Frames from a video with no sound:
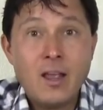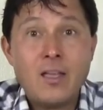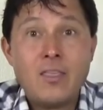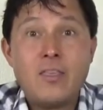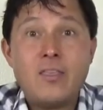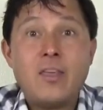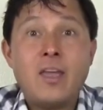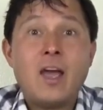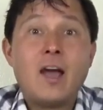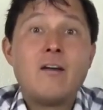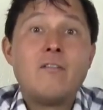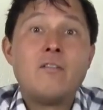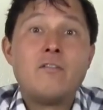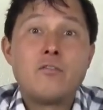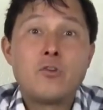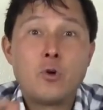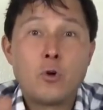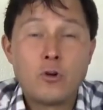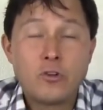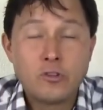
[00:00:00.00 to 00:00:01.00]
And then they have,
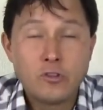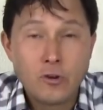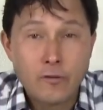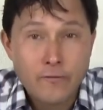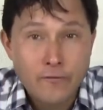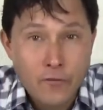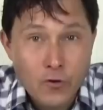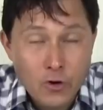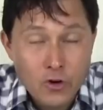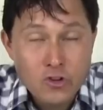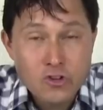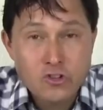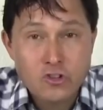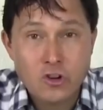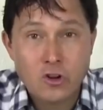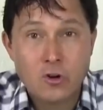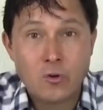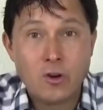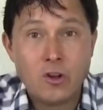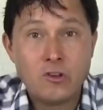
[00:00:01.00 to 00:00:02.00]
of course, their first
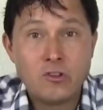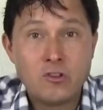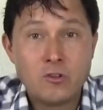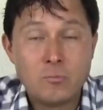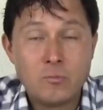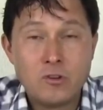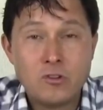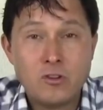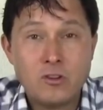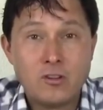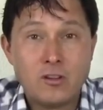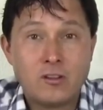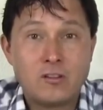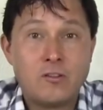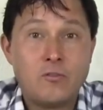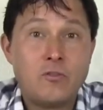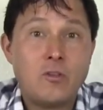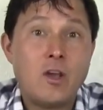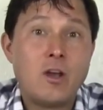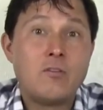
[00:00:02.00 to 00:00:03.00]
generation machines.
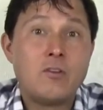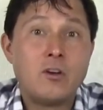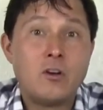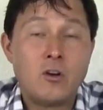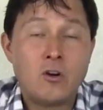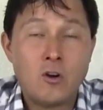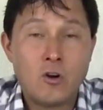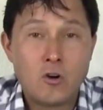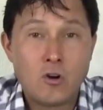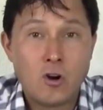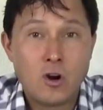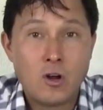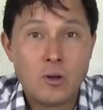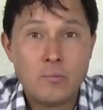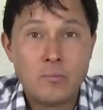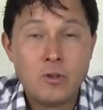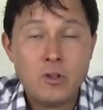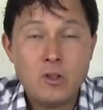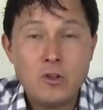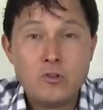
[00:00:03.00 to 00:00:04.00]
That's if you have a
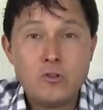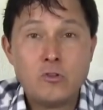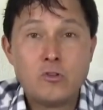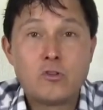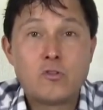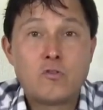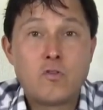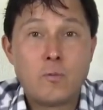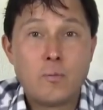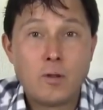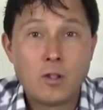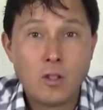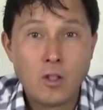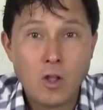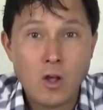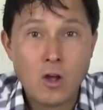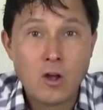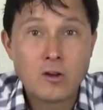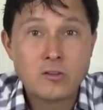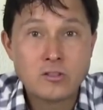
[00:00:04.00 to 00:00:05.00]
Hurom juicer from a
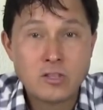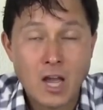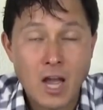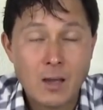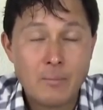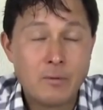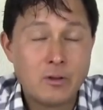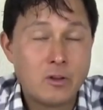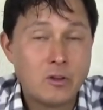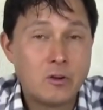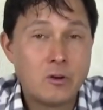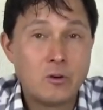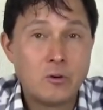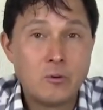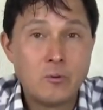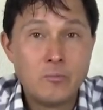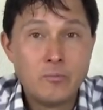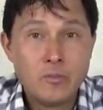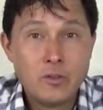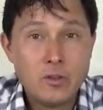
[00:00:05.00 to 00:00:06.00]
long time
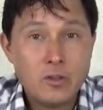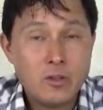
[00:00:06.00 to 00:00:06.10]
ago,